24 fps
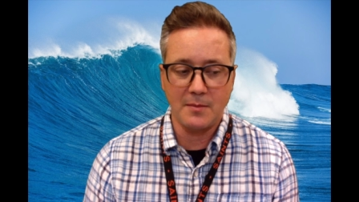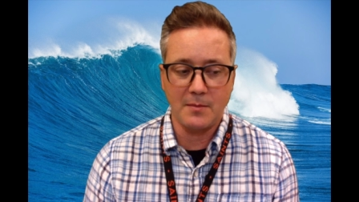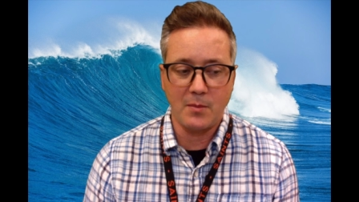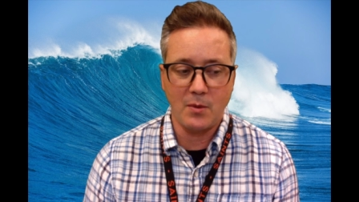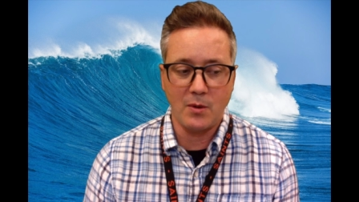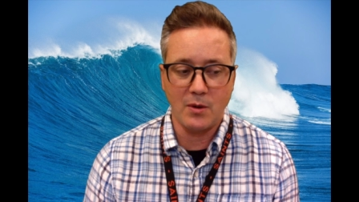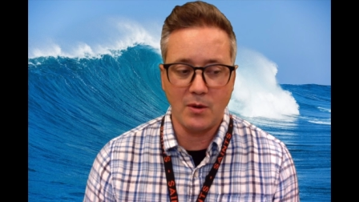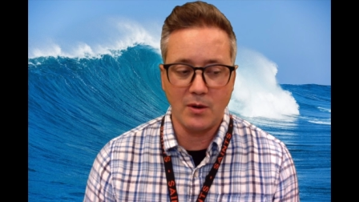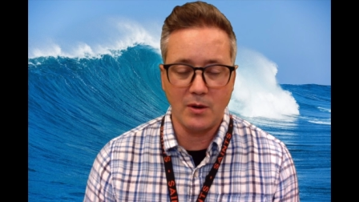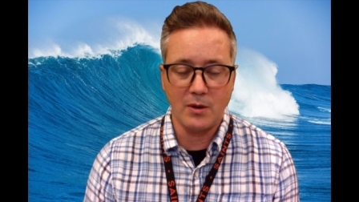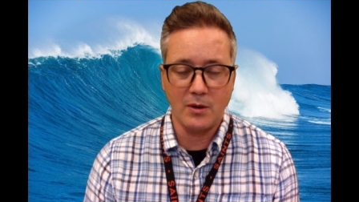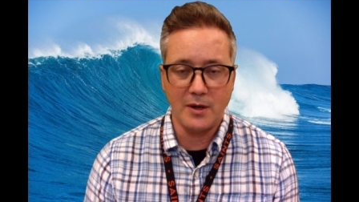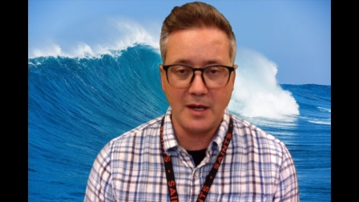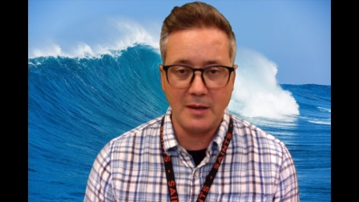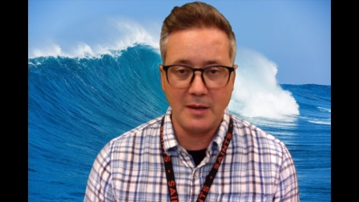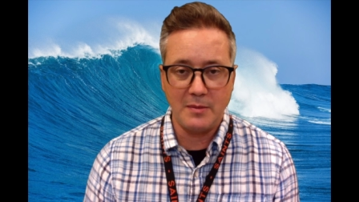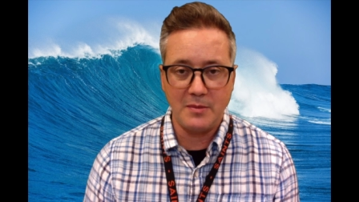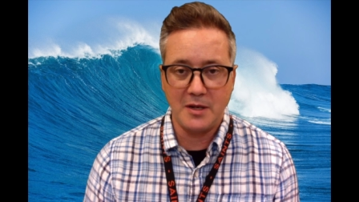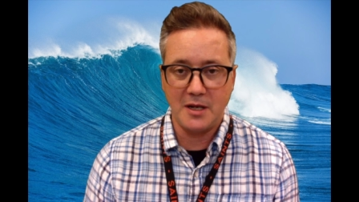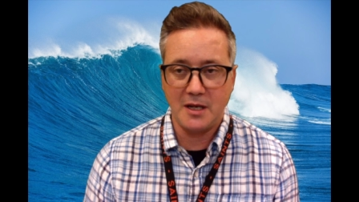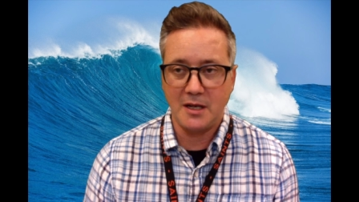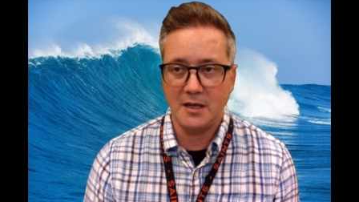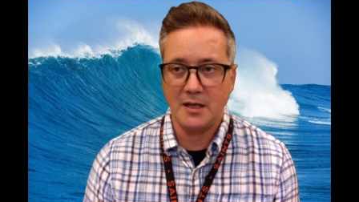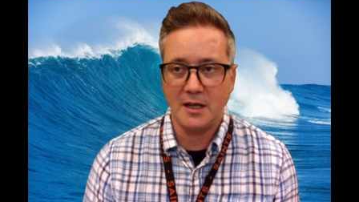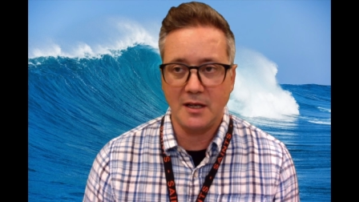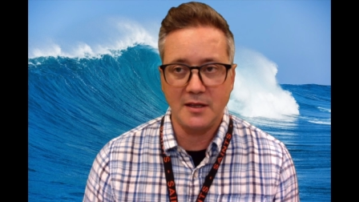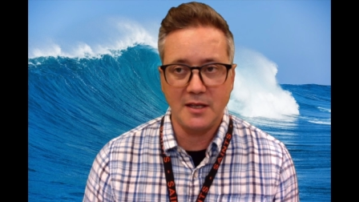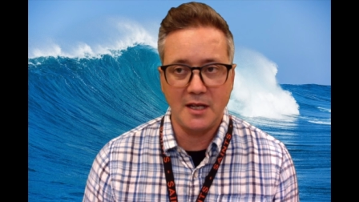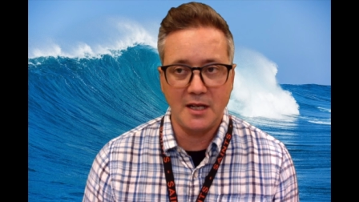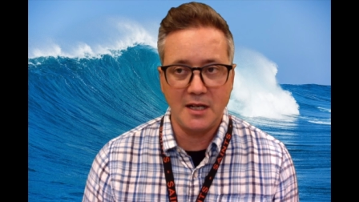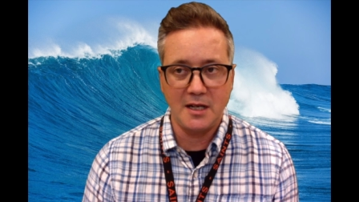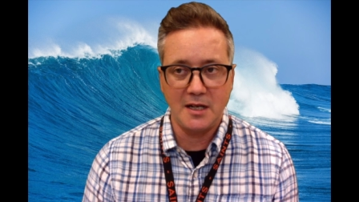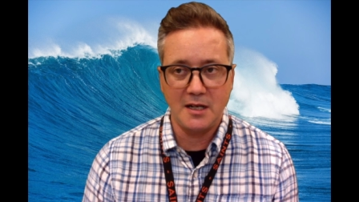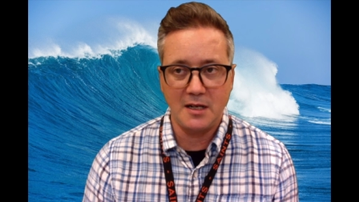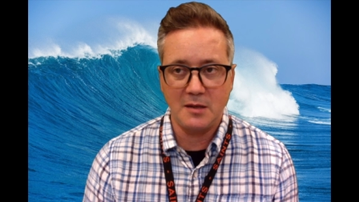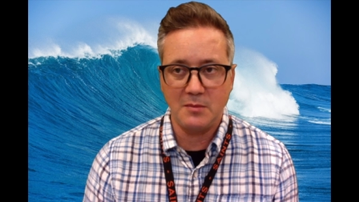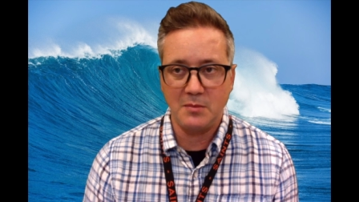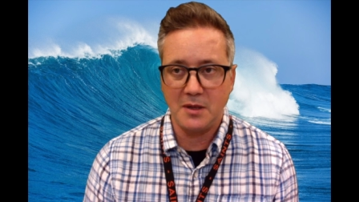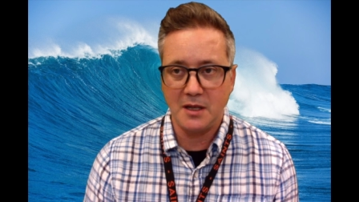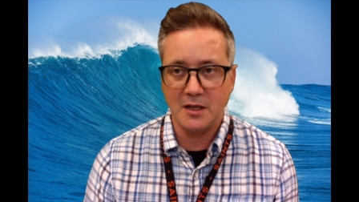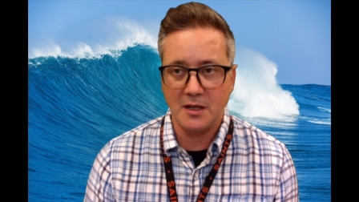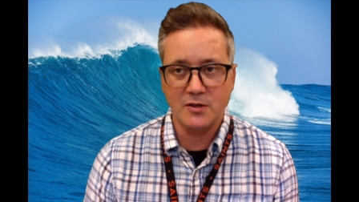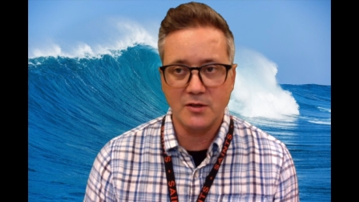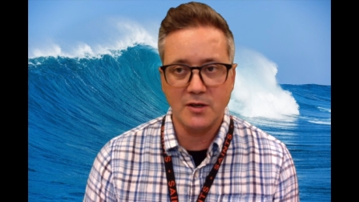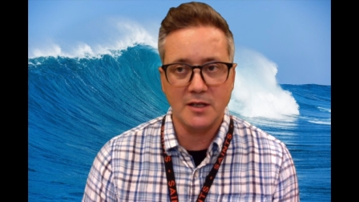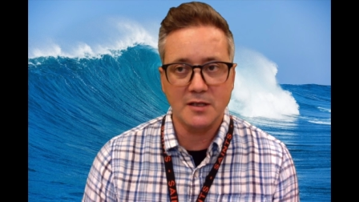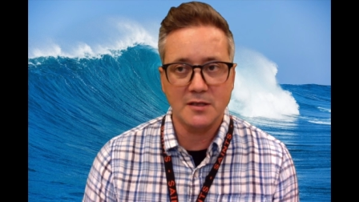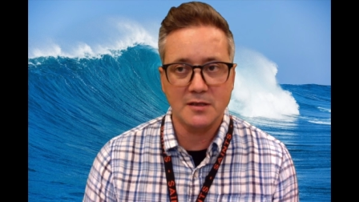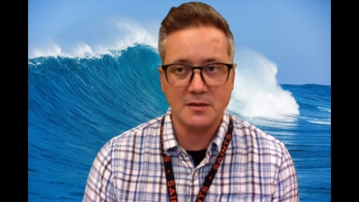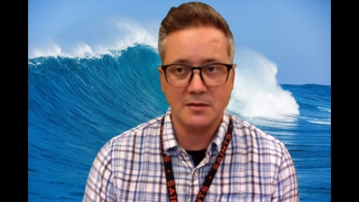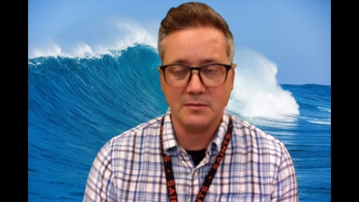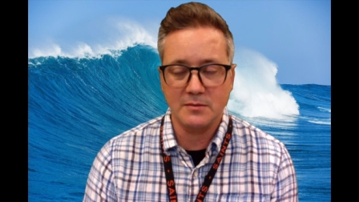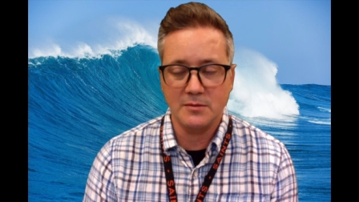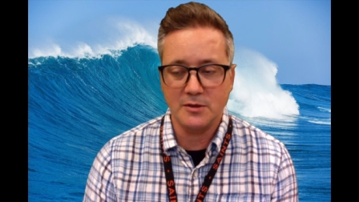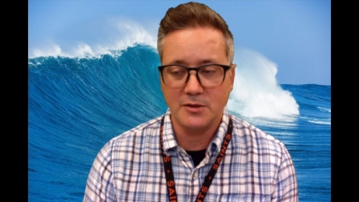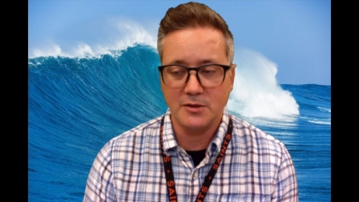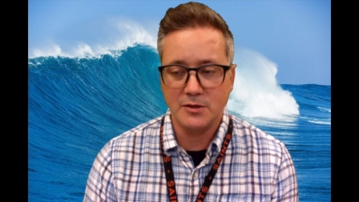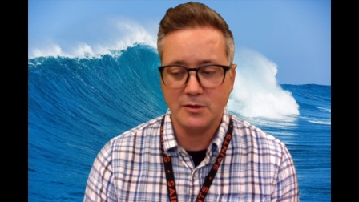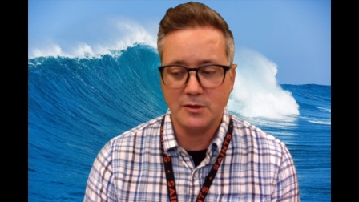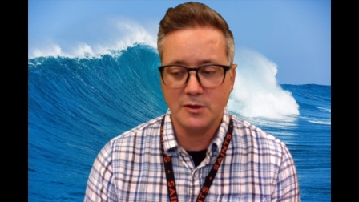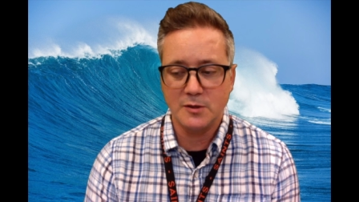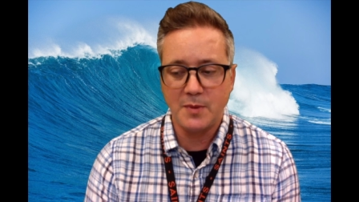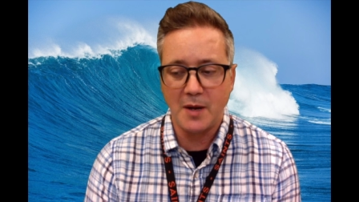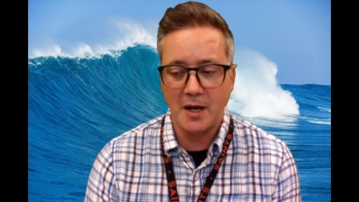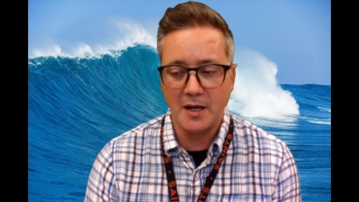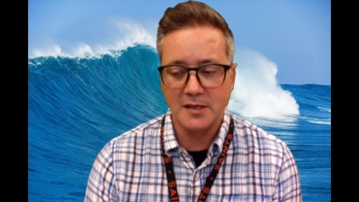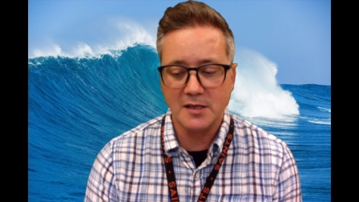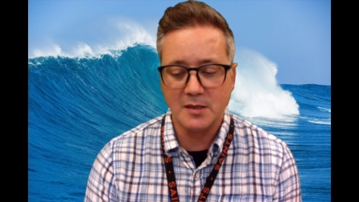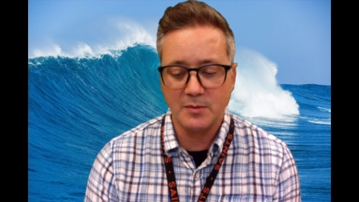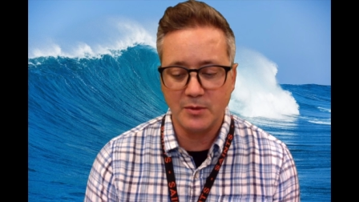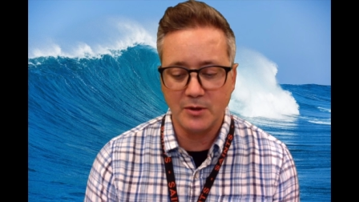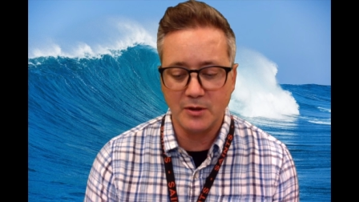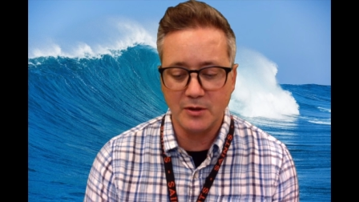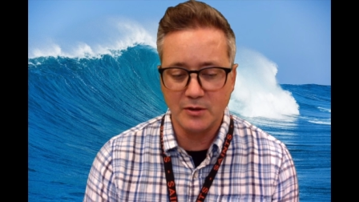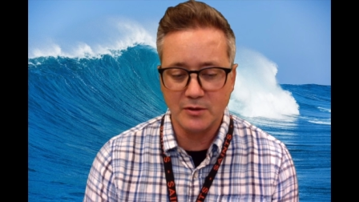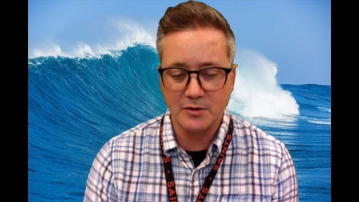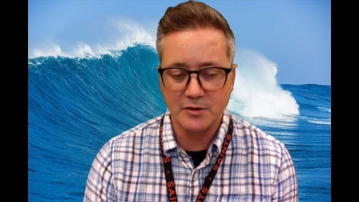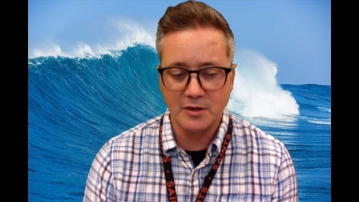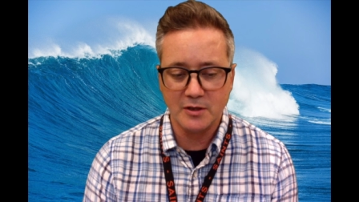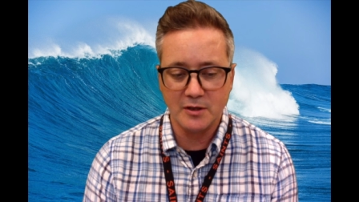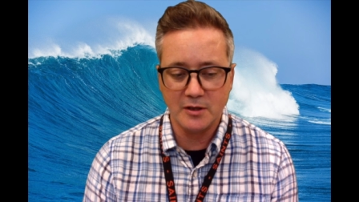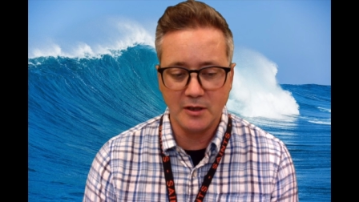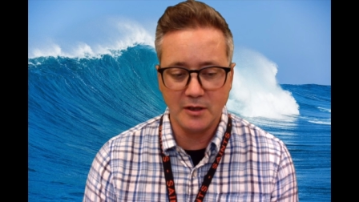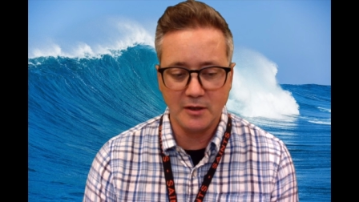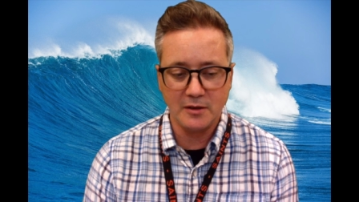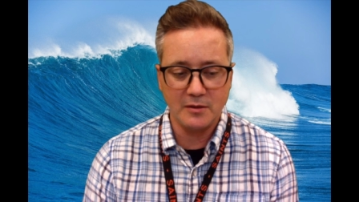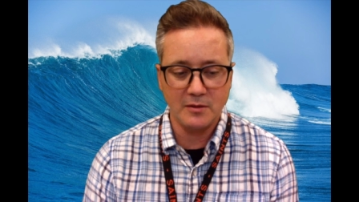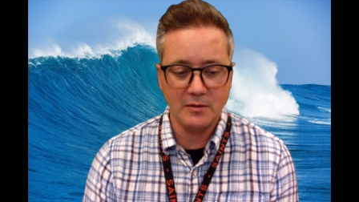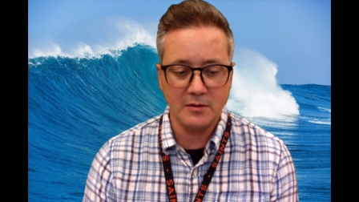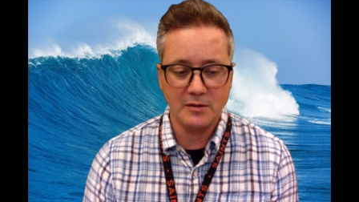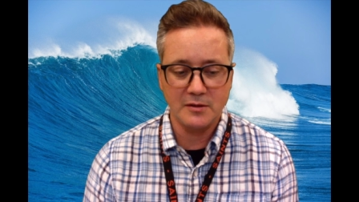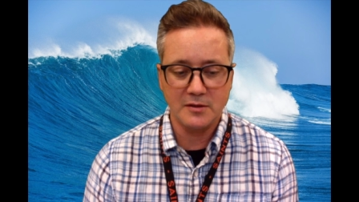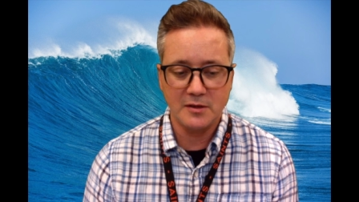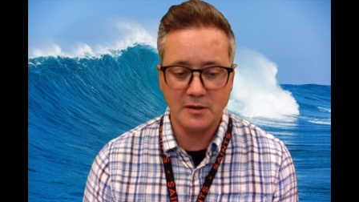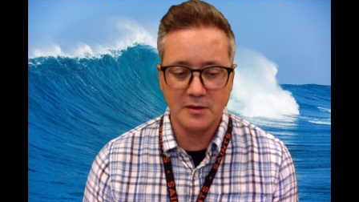more imminent and they need to be addressed as soon as possible so that